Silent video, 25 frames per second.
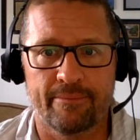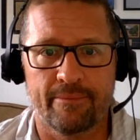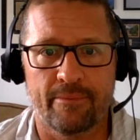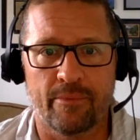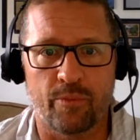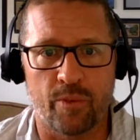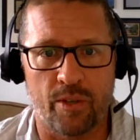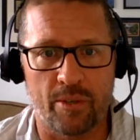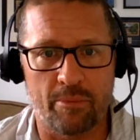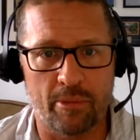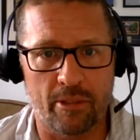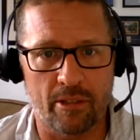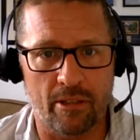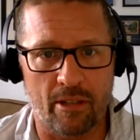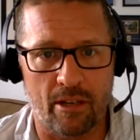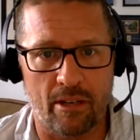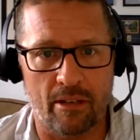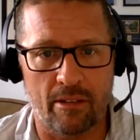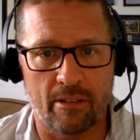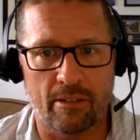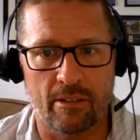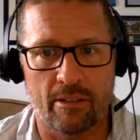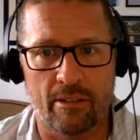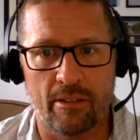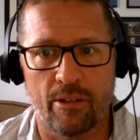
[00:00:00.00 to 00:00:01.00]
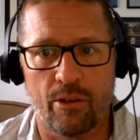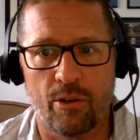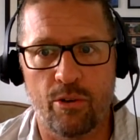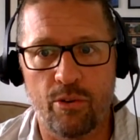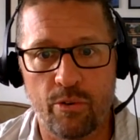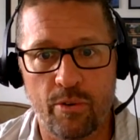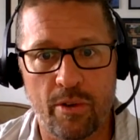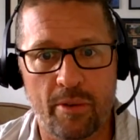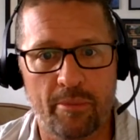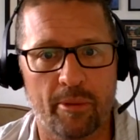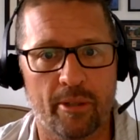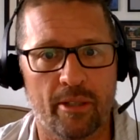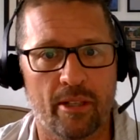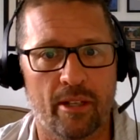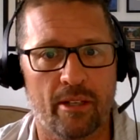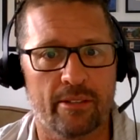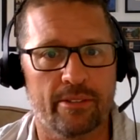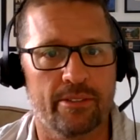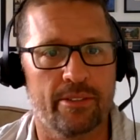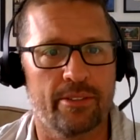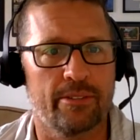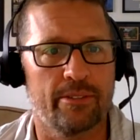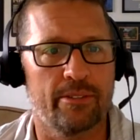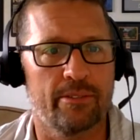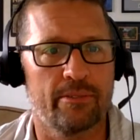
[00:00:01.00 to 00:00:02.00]
Who we belong
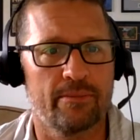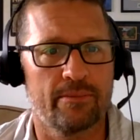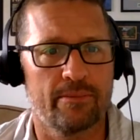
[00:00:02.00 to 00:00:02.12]
to,